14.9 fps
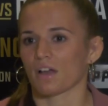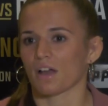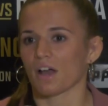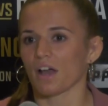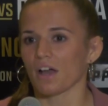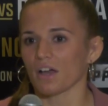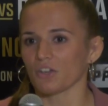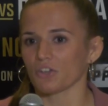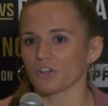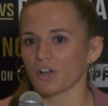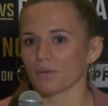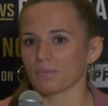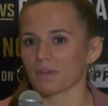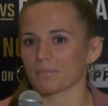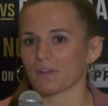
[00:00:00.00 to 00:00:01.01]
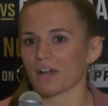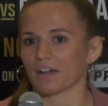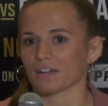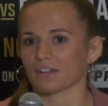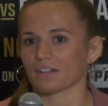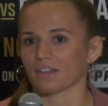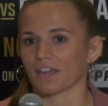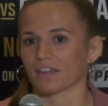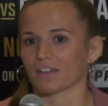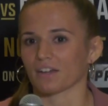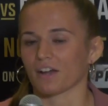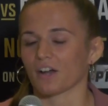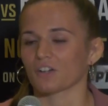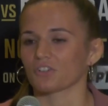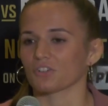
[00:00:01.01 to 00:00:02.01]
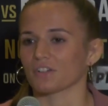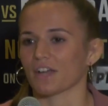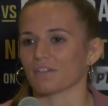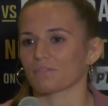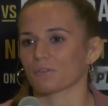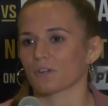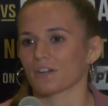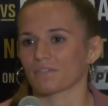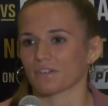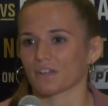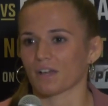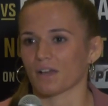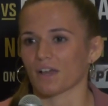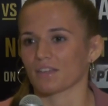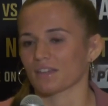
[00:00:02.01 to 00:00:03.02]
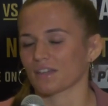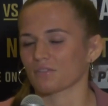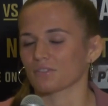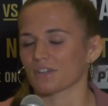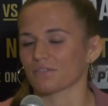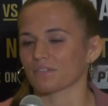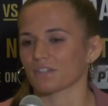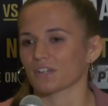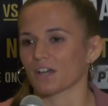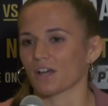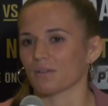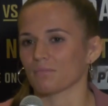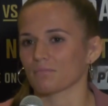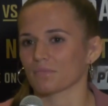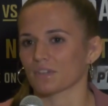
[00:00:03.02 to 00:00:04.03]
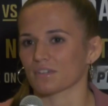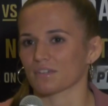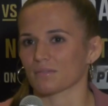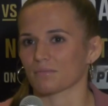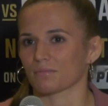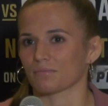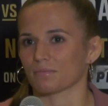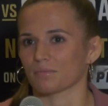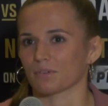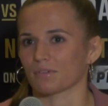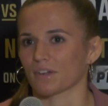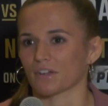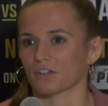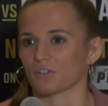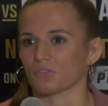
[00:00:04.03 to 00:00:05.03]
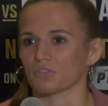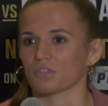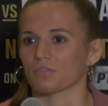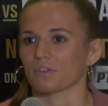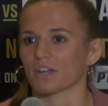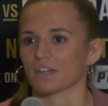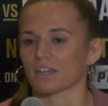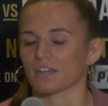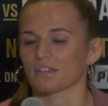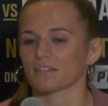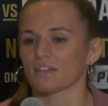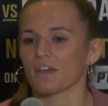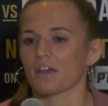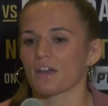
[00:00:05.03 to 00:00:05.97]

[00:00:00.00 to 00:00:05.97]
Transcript: I mean, I'm not gonna like hunt her down for it. I think it will definitely come because we're very close in the rankings.